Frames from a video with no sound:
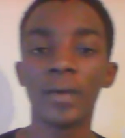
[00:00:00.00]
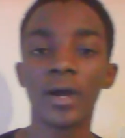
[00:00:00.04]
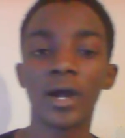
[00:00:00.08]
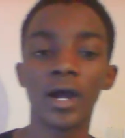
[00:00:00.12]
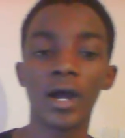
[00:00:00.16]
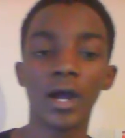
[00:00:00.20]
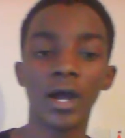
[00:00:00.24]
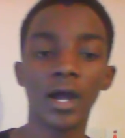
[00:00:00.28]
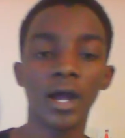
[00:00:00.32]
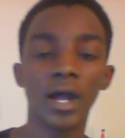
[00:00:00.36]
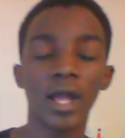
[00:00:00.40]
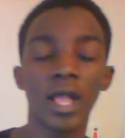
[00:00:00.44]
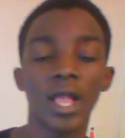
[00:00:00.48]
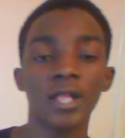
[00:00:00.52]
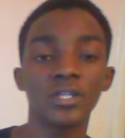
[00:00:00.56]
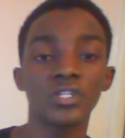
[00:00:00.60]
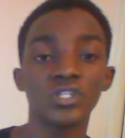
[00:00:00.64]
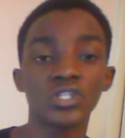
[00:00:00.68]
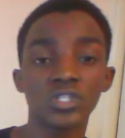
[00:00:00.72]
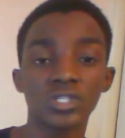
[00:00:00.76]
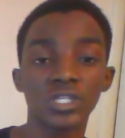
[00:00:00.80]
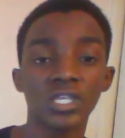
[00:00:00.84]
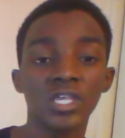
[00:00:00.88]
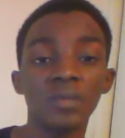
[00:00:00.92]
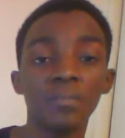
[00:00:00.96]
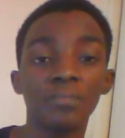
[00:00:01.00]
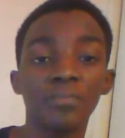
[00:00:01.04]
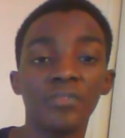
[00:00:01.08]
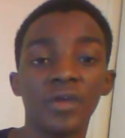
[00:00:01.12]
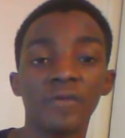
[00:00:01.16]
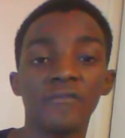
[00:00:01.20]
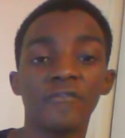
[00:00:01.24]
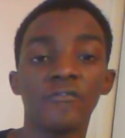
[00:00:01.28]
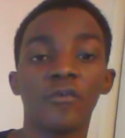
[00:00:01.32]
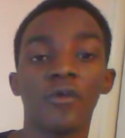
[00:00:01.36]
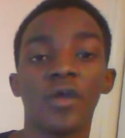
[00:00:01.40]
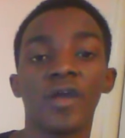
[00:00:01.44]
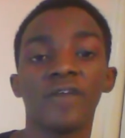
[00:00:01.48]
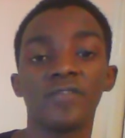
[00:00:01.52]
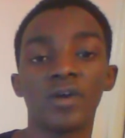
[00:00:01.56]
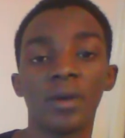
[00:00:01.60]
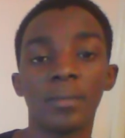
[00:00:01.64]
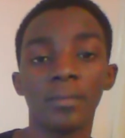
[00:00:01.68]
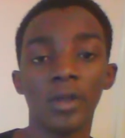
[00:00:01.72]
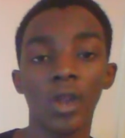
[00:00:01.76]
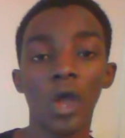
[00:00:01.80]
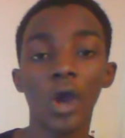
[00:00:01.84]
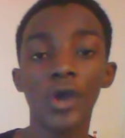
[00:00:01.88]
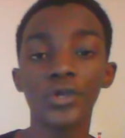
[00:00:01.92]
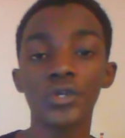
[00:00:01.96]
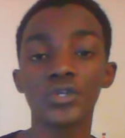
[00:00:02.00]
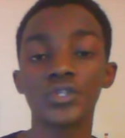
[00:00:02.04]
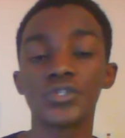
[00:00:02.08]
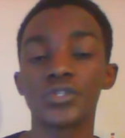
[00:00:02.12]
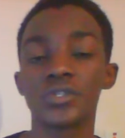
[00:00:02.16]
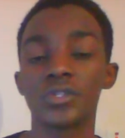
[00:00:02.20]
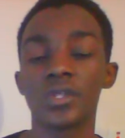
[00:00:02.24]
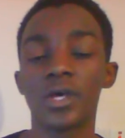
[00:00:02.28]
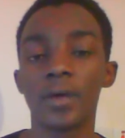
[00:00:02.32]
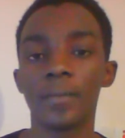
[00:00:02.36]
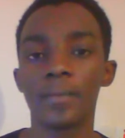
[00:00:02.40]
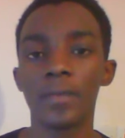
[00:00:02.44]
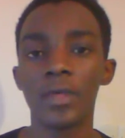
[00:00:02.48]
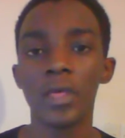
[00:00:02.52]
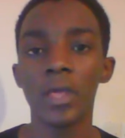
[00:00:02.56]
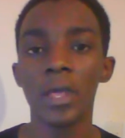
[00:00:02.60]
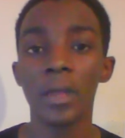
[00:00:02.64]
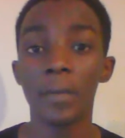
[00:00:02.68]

I just keep them forever. I'm loyal to them.